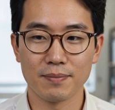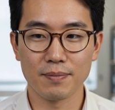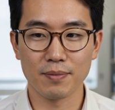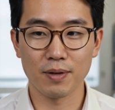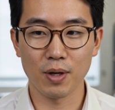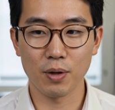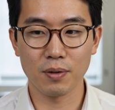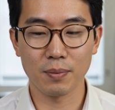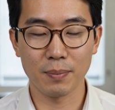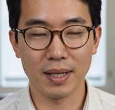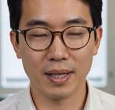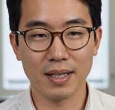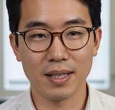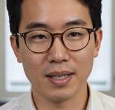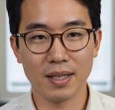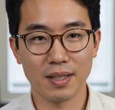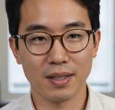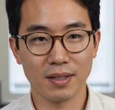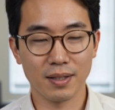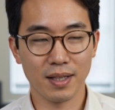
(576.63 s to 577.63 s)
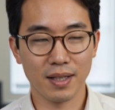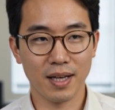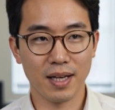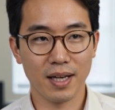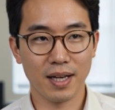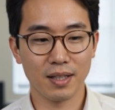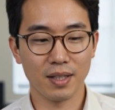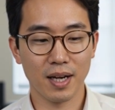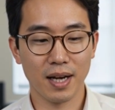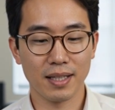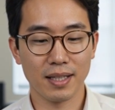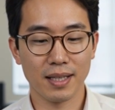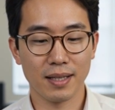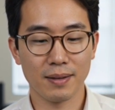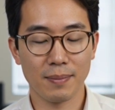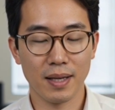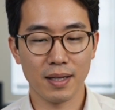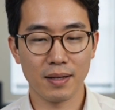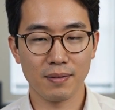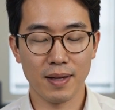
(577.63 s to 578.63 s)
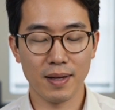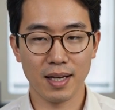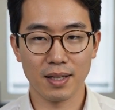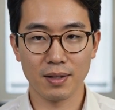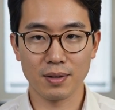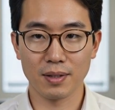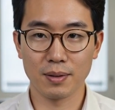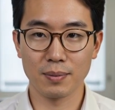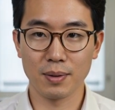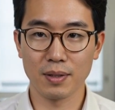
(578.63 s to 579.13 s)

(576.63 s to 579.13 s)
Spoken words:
Over many years, Chinese manufacturers